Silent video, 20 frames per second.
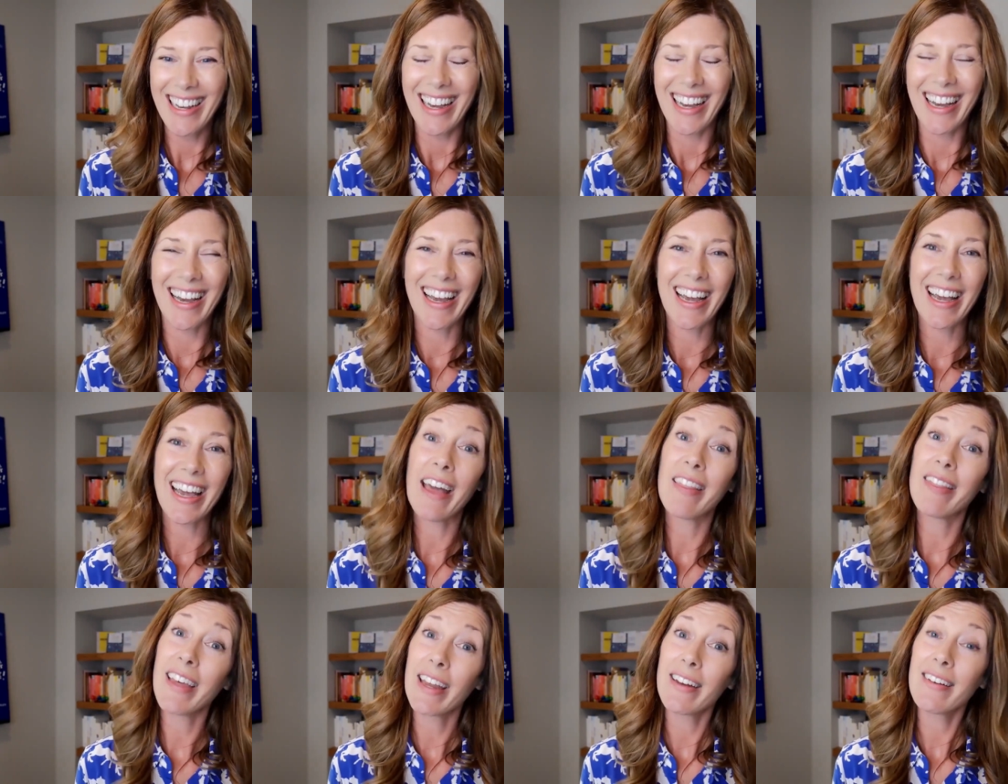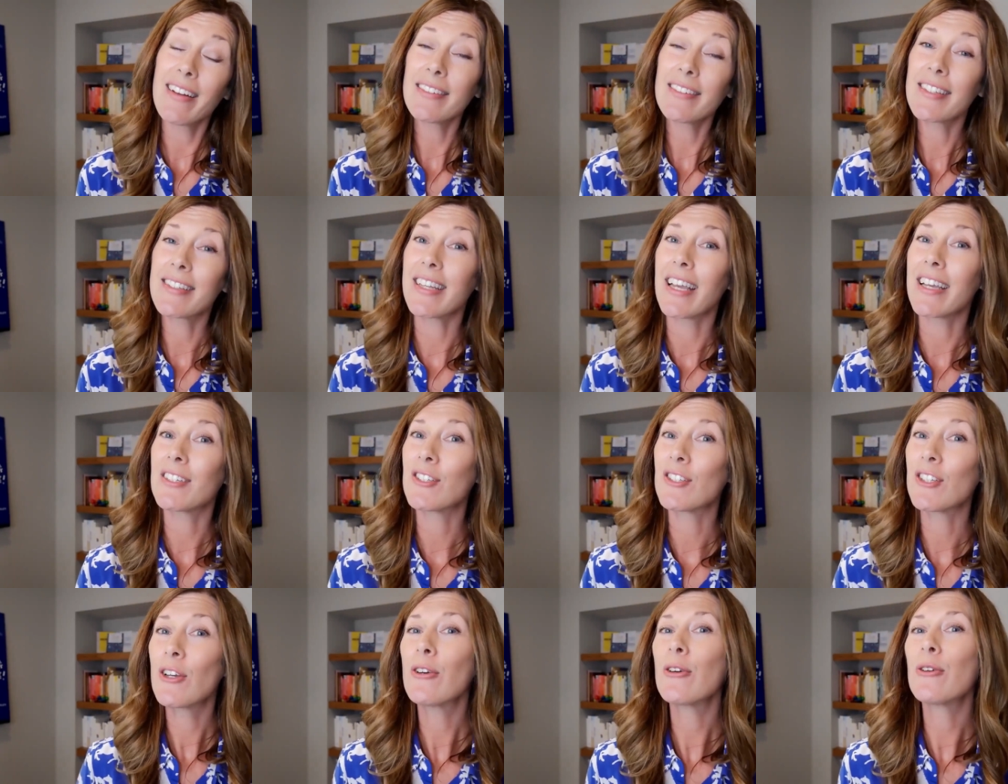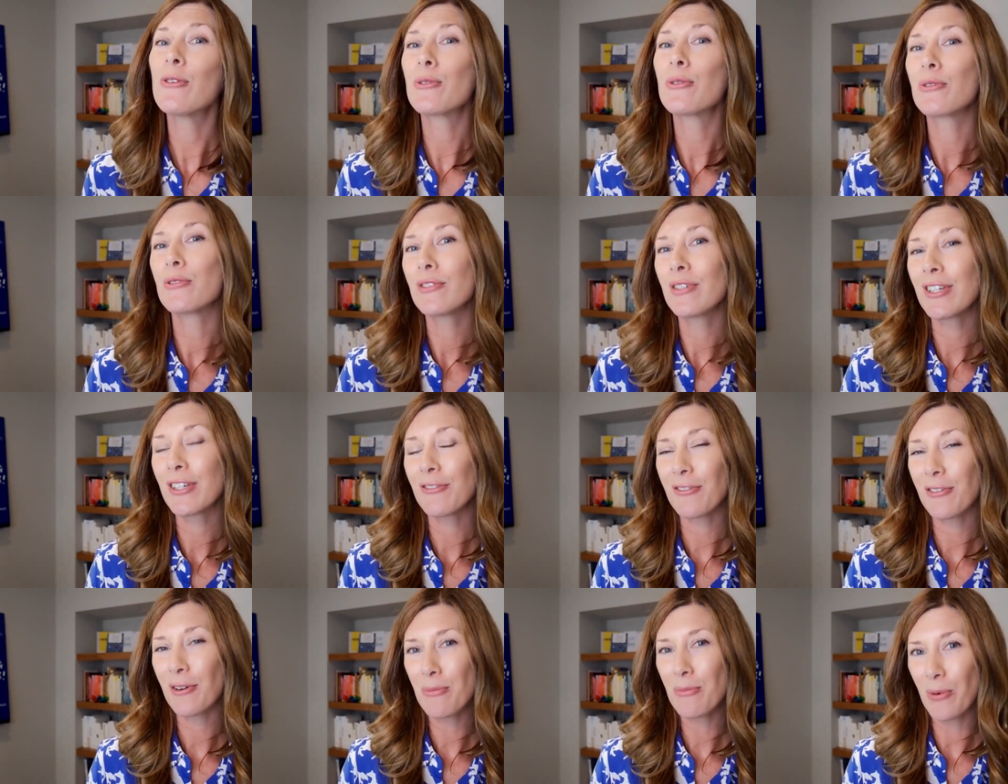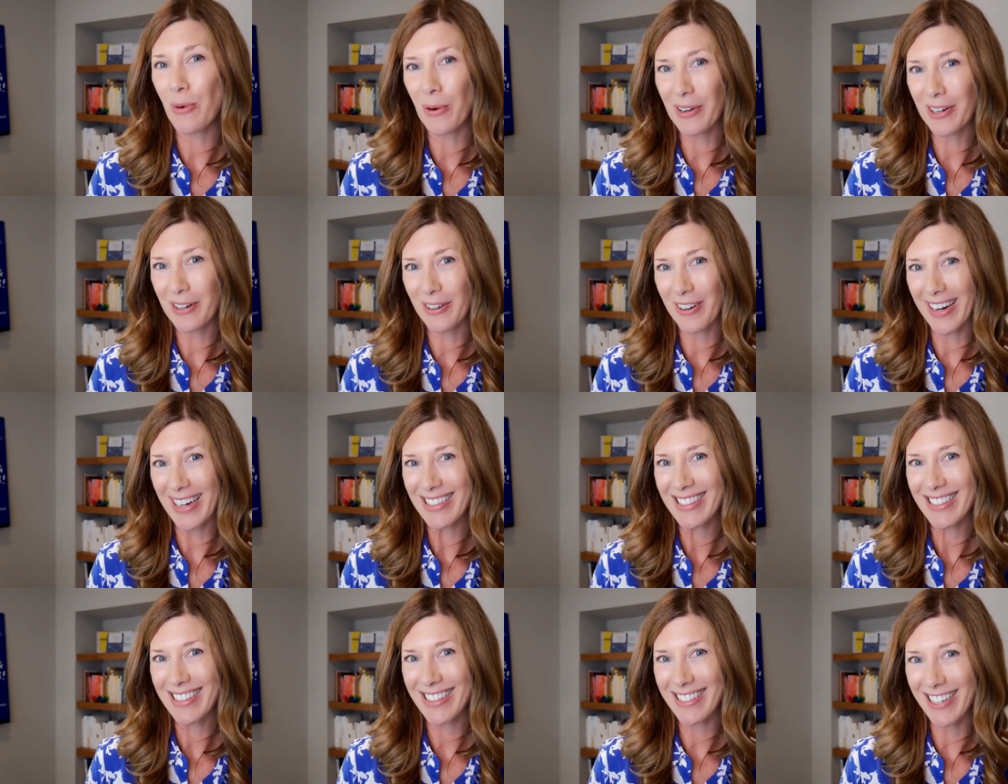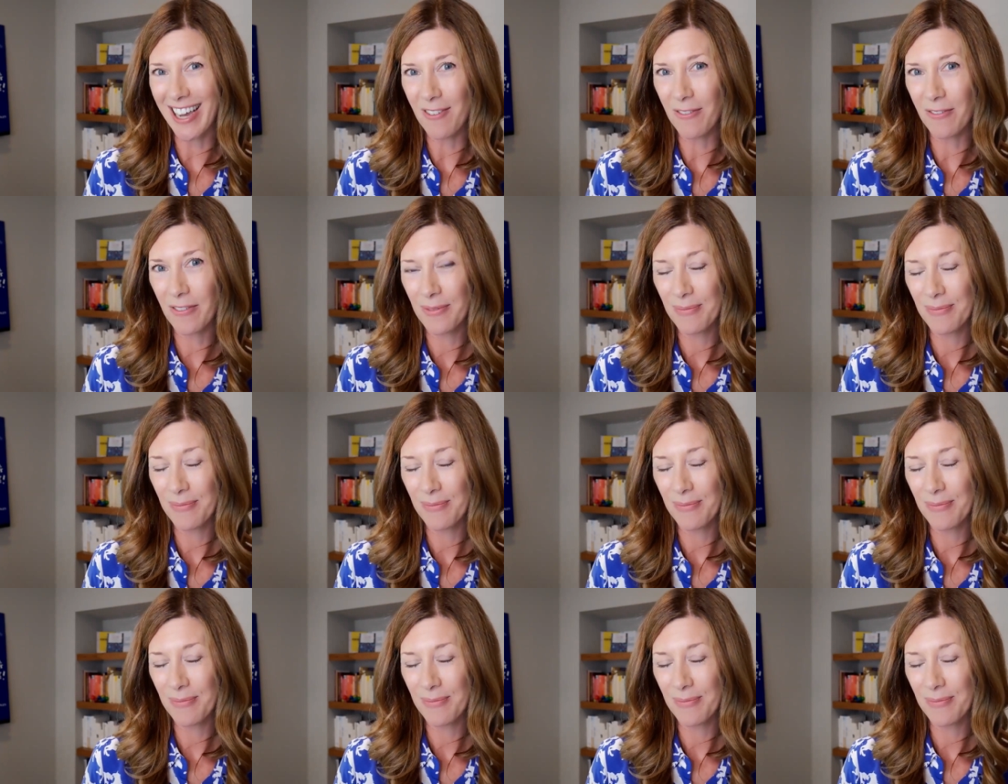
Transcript: Uh, and then stay tuned for more great stuff.